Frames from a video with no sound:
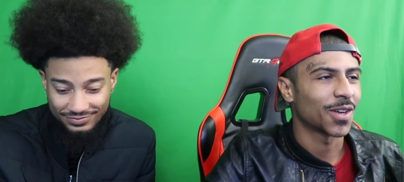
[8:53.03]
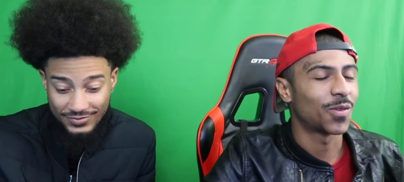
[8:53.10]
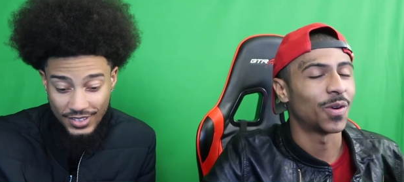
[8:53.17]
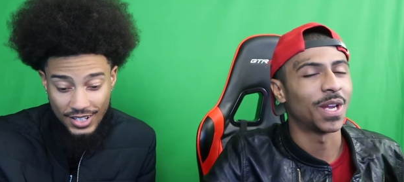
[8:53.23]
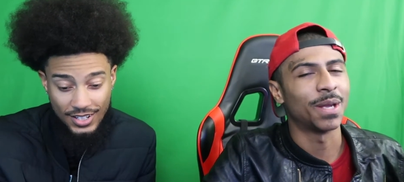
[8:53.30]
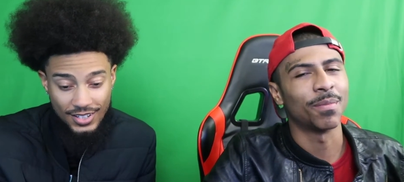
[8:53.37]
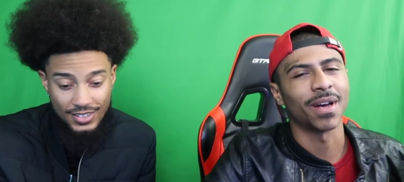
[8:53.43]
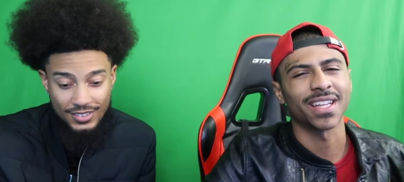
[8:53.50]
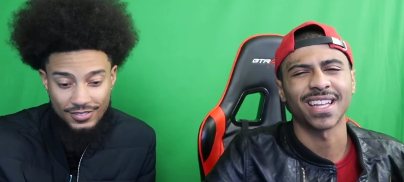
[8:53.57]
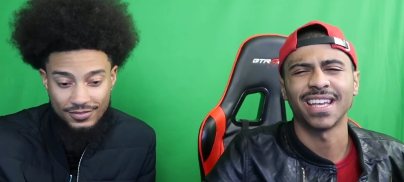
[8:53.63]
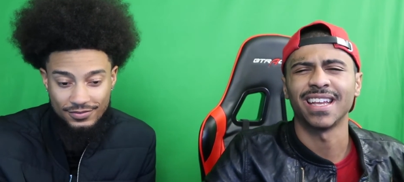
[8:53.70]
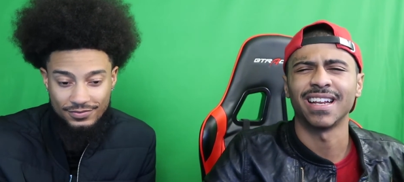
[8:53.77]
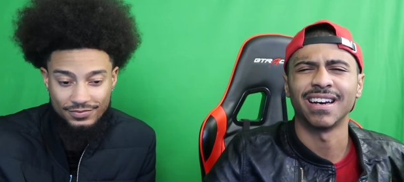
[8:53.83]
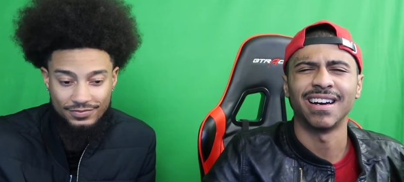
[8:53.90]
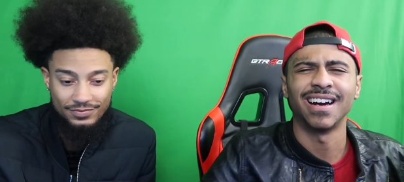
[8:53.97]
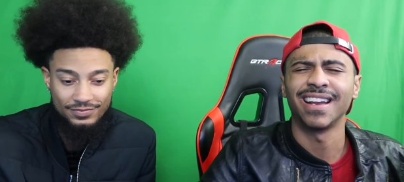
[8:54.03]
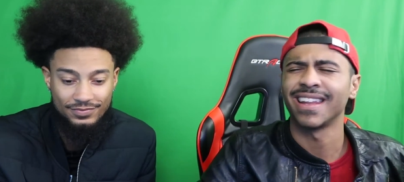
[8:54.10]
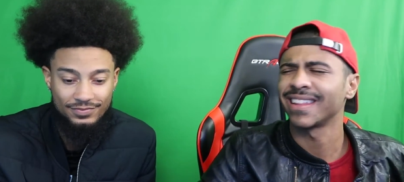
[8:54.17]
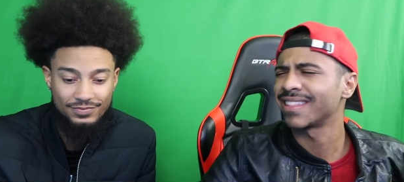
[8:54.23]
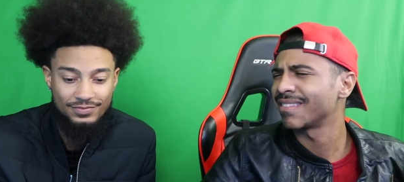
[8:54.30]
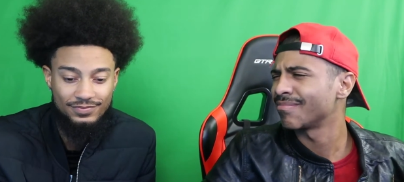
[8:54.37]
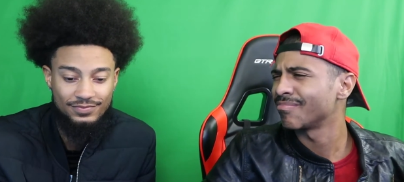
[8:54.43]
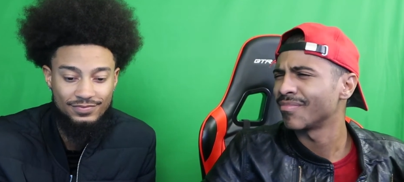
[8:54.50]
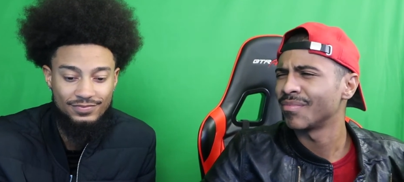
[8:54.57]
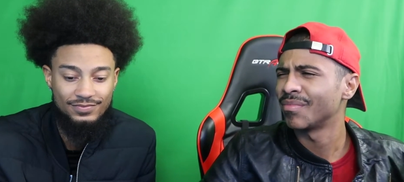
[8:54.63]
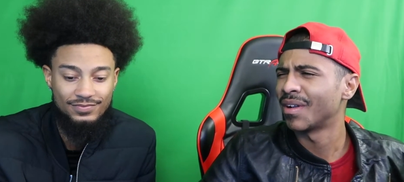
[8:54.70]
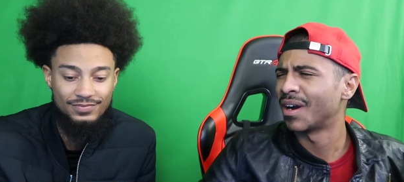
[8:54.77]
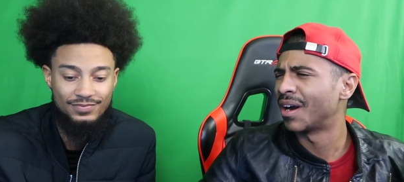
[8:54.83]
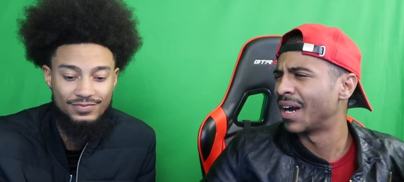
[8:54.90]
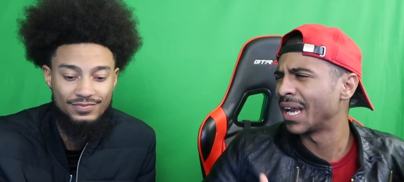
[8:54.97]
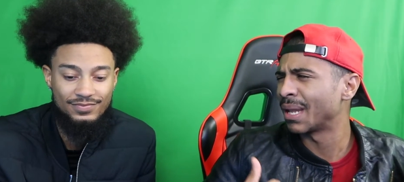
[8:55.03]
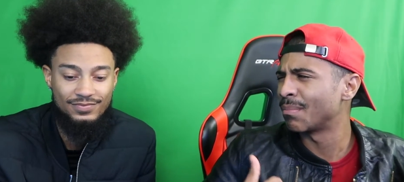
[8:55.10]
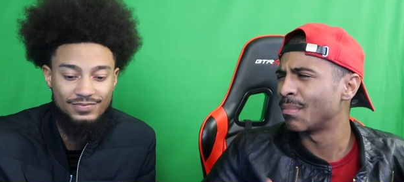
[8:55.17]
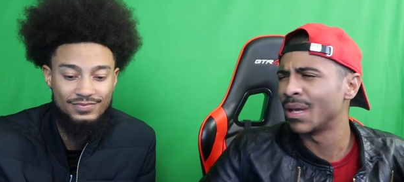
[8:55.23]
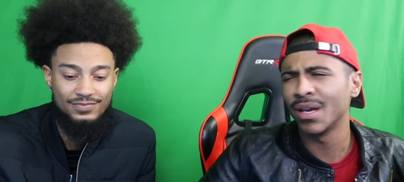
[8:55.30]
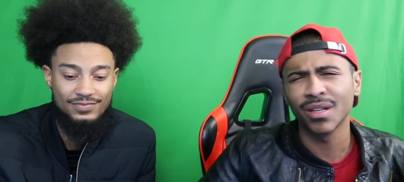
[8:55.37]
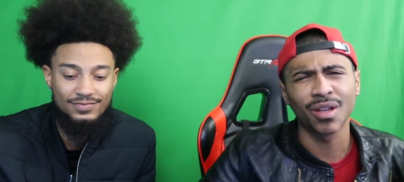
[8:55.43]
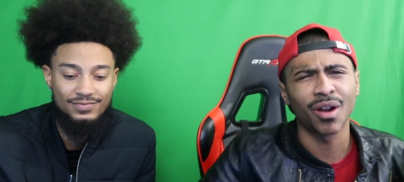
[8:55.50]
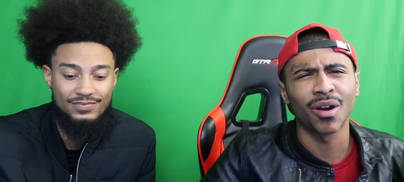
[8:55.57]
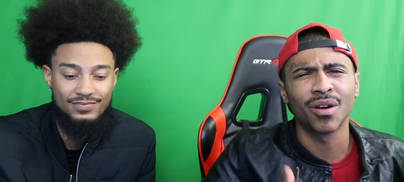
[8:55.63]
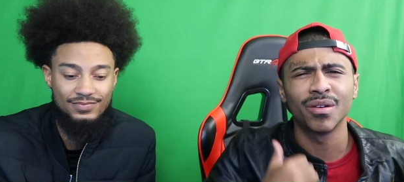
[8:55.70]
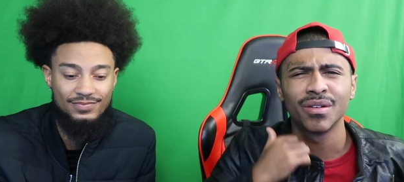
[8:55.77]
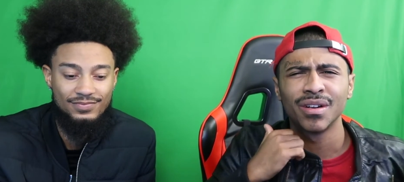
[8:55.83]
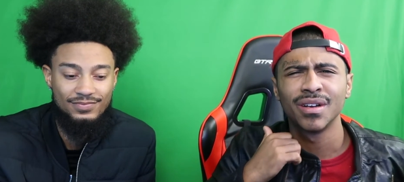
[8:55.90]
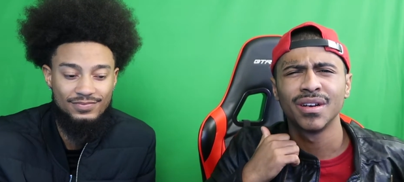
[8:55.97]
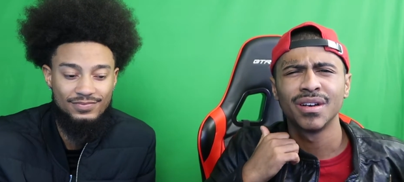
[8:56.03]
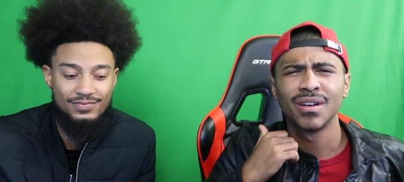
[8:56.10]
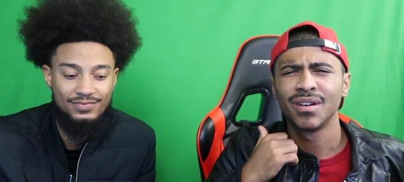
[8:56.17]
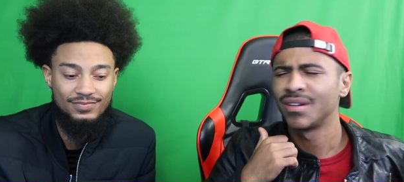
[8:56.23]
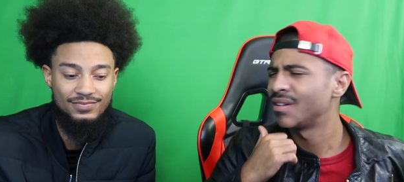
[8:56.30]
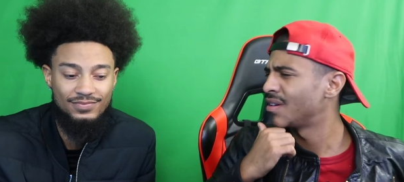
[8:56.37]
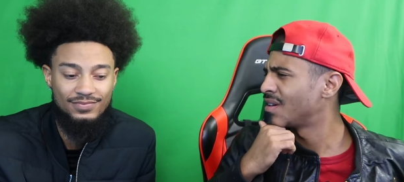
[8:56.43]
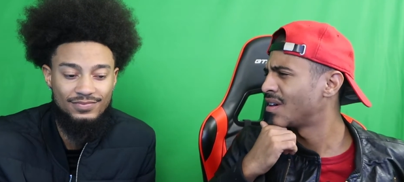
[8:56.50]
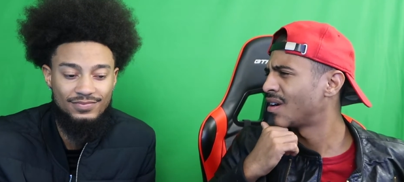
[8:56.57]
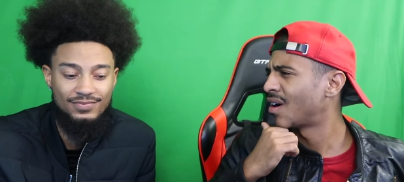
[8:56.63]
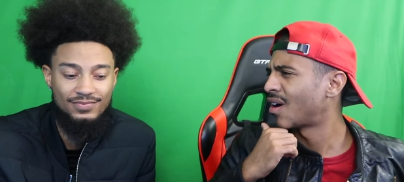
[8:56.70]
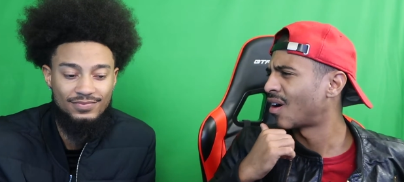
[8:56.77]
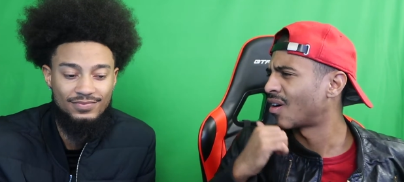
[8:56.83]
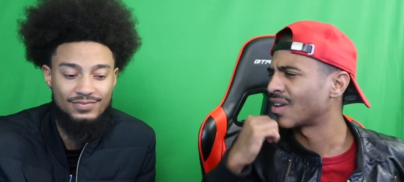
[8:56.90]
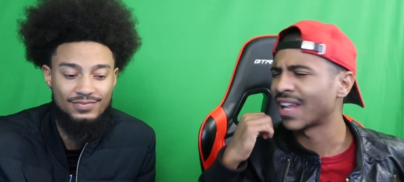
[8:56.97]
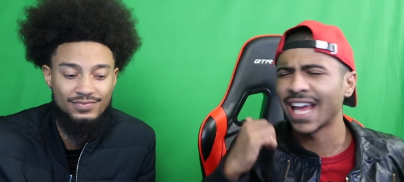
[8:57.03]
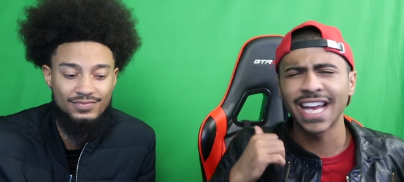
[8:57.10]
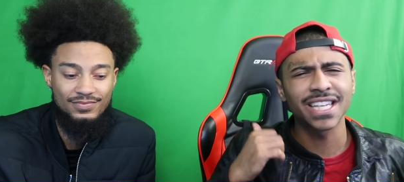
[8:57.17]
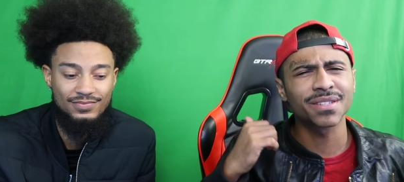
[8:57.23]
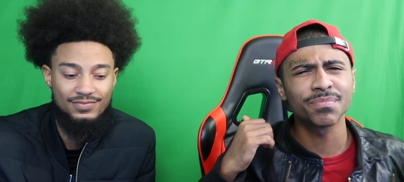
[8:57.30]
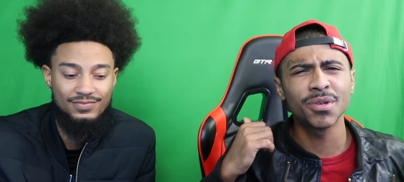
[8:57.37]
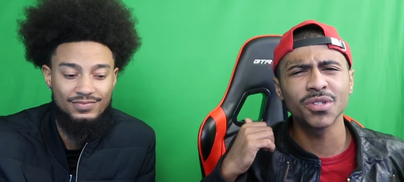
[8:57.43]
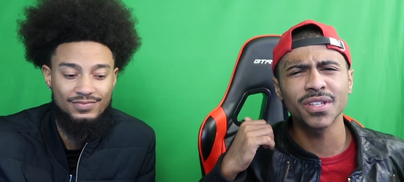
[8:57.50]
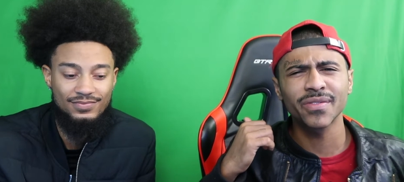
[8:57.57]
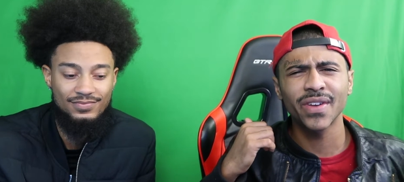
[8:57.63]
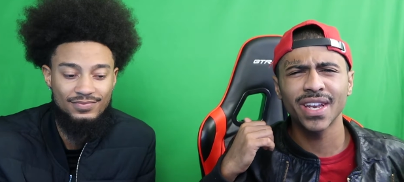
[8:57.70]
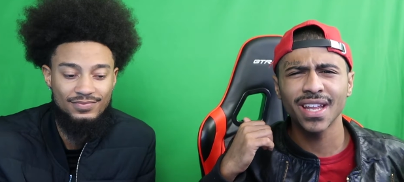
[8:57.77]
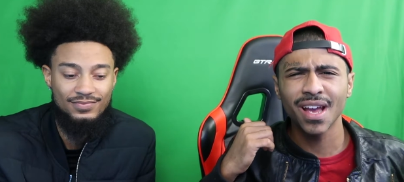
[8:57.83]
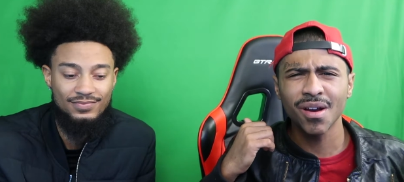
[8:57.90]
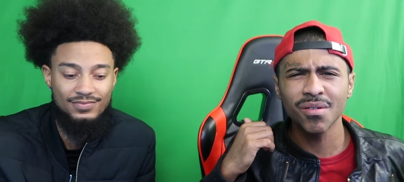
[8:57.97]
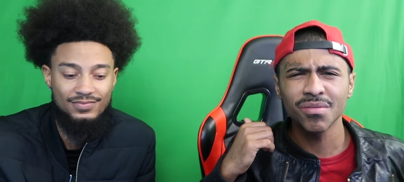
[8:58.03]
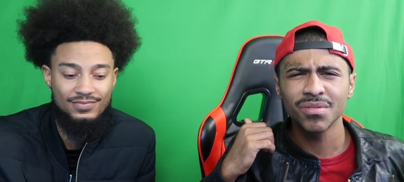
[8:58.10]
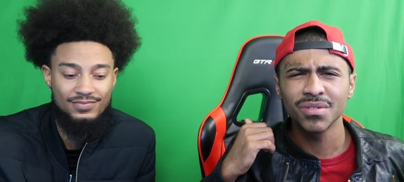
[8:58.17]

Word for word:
Speaker 1: Queen about to hit 100 mil on her last music video?